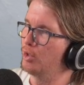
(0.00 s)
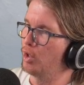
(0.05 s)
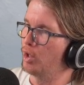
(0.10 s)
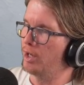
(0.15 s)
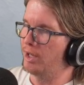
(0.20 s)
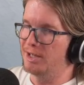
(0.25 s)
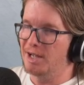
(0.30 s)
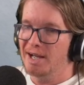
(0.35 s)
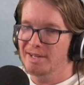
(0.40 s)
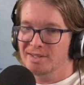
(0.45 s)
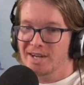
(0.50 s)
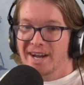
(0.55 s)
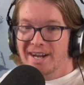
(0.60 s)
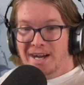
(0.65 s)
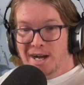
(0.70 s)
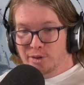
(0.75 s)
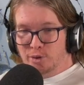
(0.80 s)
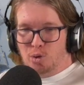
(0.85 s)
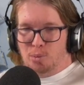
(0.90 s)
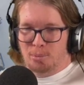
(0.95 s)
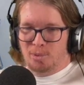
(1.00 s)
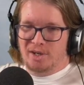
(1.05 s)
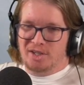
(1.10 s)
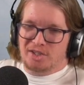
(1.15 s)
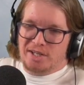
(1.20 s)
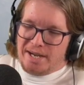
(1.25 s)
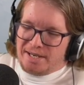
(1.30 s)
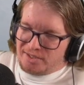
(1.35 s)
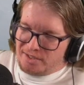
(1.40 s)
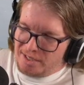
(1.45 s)
guys, I can't do a British
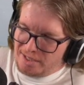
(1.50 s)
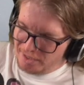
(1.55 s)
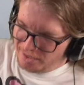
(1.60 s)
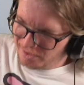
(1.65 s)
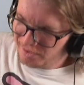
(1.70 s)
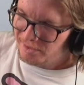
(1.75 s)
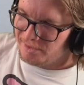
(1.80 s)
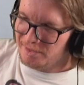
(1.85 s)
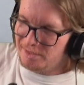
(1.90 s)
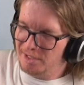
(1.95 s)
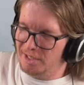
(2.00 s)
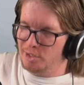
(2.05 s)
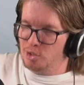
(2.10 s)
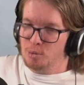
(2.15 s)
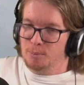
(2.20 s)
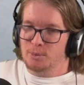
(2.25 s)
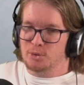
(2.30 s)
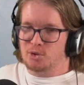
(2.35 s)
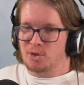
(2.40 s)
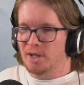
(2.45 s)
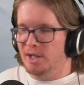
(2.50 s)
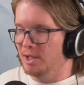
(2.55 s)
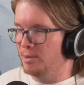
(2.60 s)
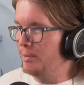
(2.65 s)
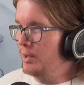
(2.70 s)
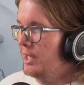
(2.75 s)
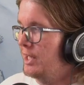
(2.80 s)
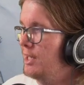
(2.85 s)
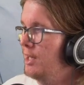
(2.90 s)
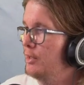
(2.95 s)
accent. I know I'm Australian,
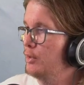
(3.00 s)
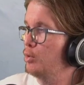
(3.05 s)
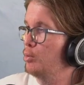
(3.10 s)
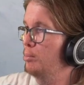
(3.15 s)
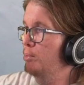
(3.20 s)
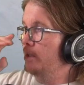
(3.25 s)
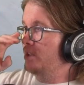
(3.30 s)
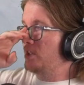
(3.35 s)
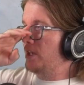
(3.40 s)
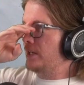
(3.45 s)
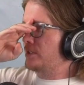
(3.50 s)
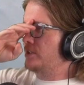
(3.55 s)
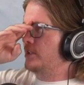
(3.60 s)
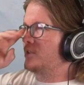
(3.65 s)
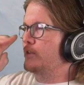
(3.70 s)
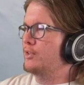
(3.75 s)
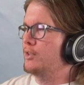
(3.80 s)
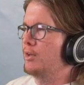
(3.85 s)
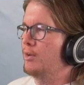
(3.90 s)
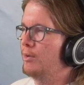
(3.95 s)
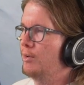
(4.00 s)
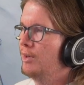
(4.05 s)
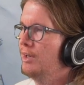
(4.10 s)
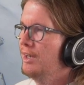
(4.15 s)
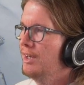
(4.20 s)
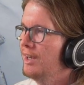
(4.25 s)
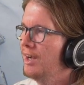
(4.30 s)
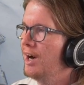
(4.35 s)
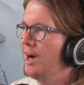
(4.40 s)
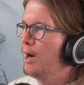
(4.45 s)
but I can't do a British accent, so
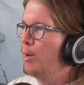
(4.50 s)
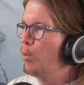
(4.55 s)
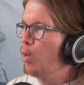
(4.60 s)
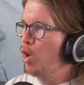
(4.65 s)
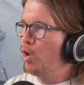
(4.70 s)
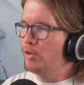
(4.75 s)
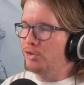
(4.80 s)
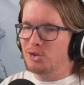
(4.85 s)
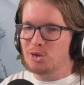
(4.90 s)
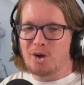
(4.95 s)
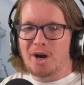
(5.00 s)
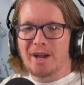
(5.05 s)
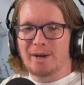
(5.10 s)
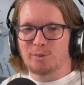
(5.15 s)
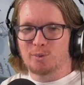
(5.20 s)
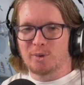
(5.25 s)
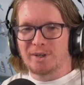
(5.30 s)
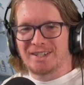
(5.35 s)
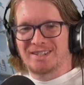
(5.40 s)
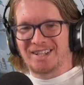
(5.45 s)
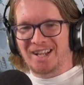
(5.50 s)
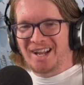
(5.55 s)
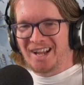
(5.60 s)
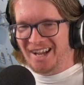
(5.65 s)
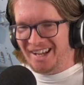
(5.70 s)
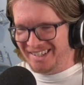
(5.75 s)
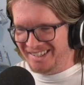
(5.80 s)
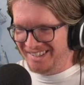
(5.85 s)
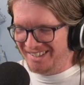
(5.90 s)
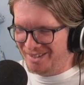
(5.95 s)
I won't try and read
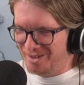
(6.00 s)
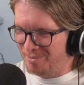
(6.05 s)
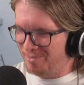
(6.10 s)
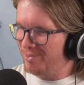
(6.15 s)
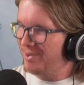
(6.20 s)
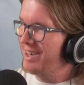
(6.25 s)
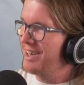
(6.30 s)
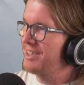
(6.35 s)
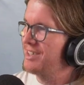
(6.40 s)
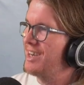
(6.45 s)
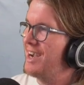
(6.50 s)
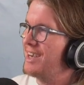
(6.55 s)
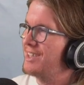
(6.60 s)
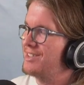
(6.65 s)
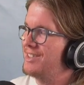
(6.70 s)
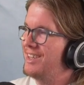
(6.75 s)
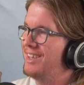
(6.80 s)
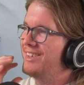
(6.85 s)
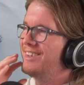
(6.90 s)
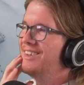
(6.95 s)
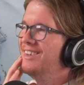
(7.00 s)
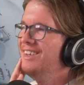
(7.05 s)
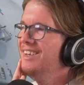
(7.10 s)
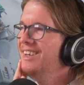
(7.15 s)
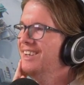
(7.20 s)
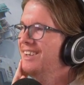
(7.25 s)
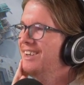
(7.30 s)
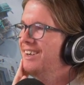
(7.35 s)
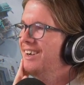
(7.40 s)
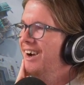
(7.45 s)
that in a British accent.
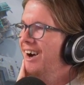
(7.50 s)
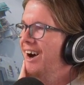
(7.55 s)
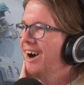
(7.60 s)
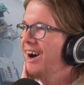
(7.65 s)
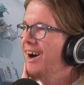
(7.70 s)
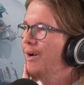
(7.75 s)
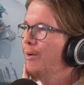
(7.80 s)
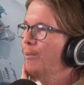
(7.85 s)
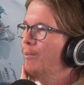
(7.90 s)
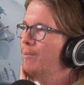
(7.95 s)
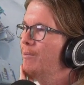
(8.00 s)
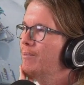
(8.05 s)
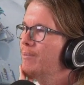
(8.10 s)
But